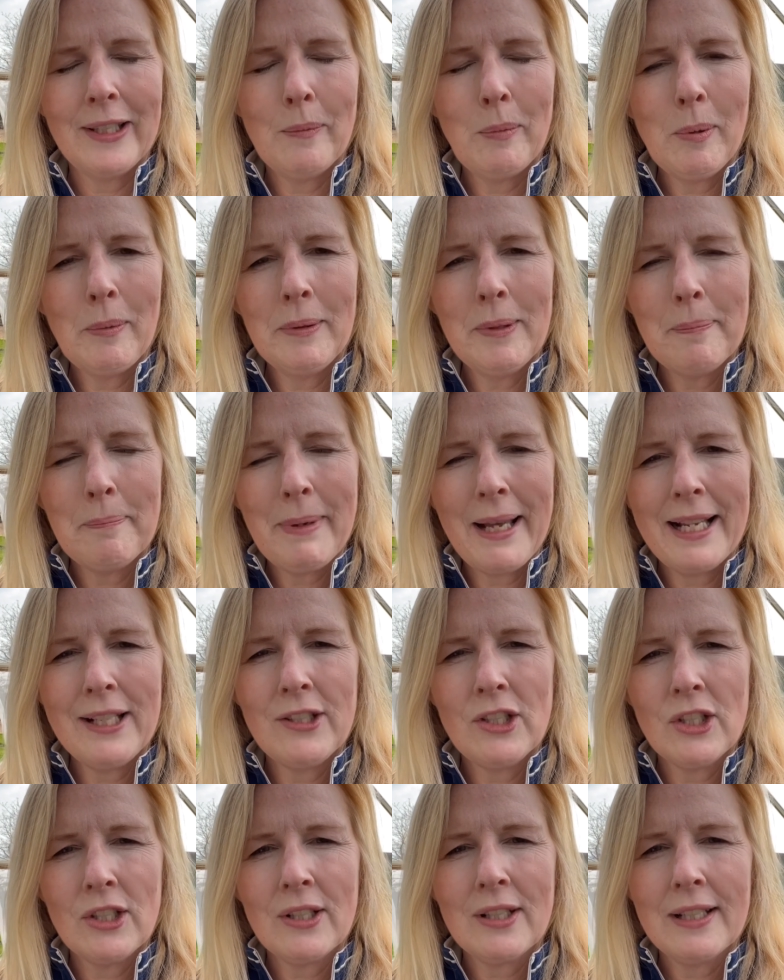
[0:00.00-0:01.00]
they're probably
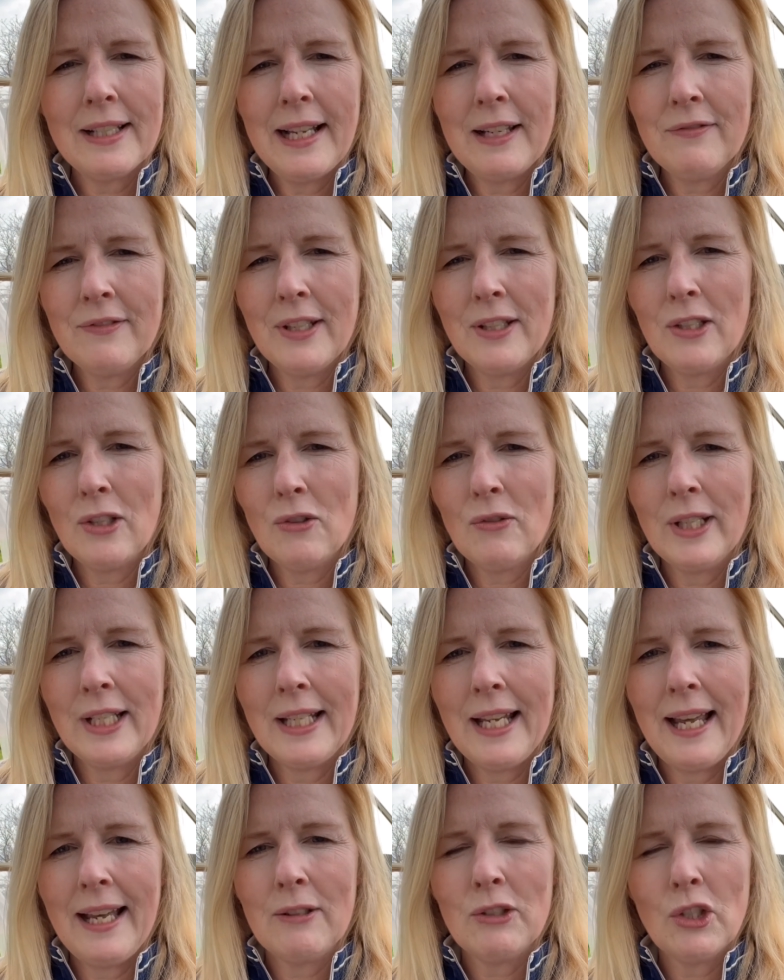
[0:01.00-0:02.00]
best just left in the
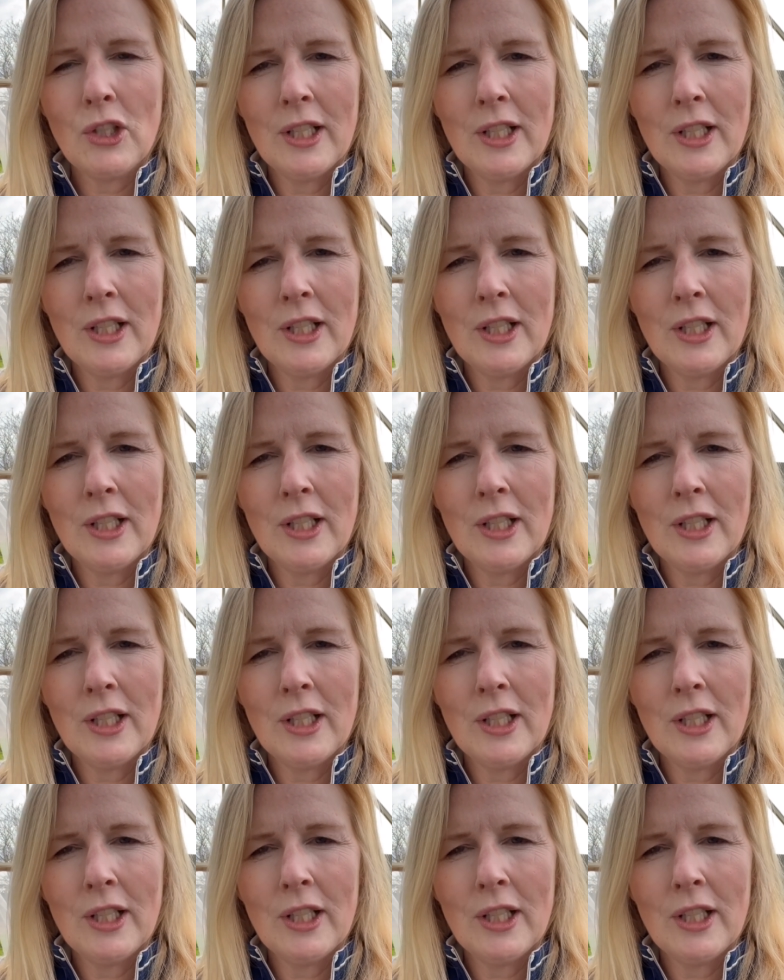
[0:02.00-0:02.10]
greenhouse.